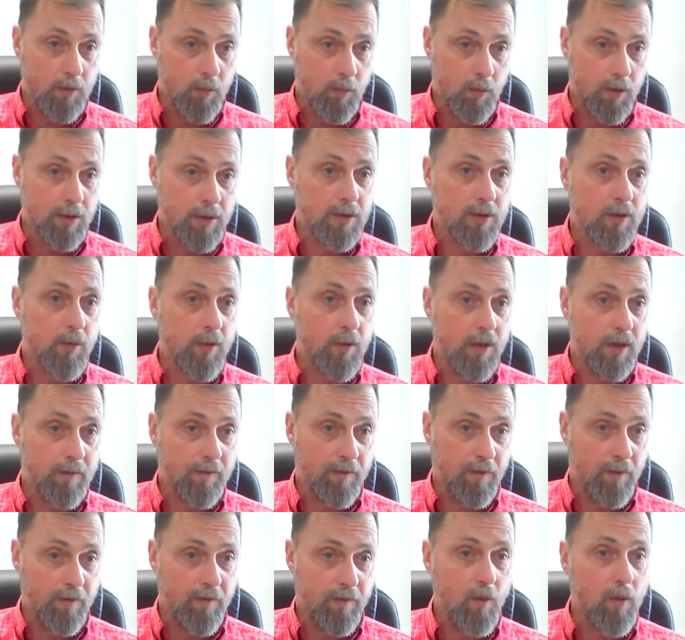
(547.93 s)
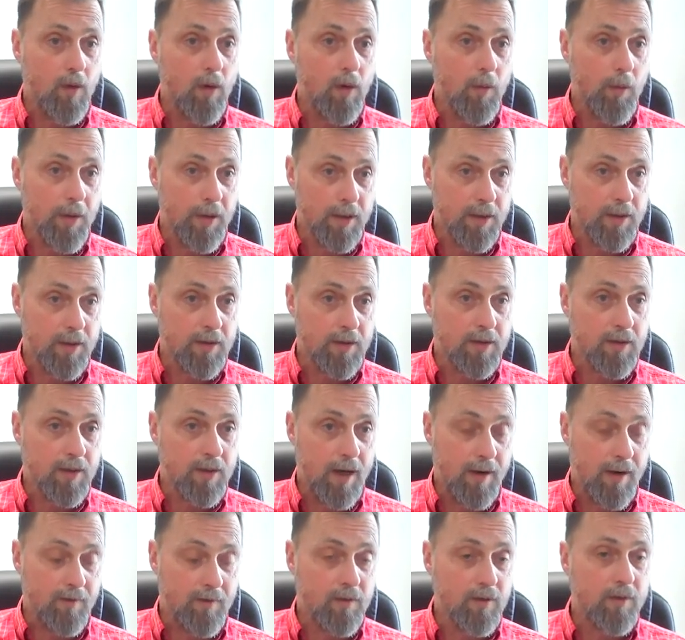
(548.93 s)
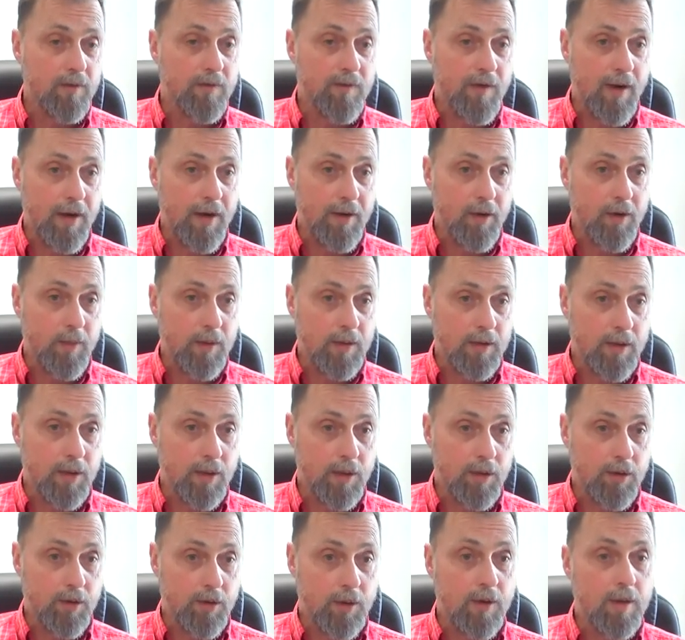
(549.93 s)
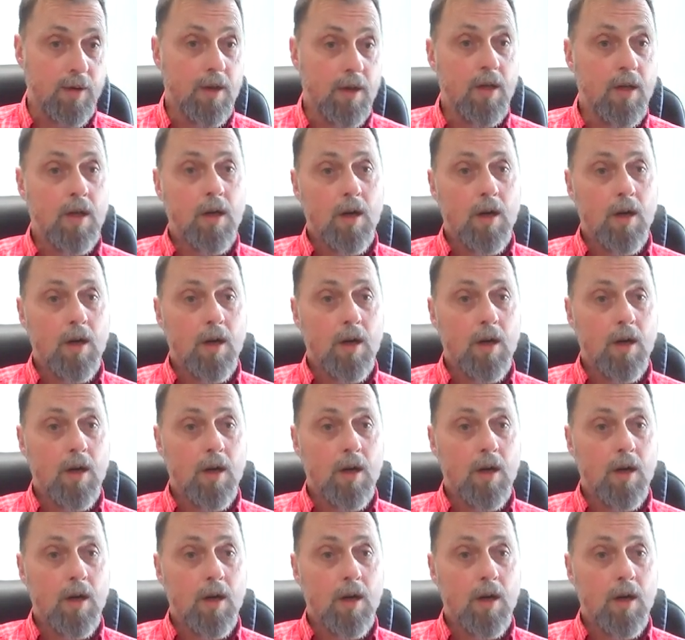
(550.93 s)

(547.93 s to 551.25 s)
once a week for 4 weeks after you file your petition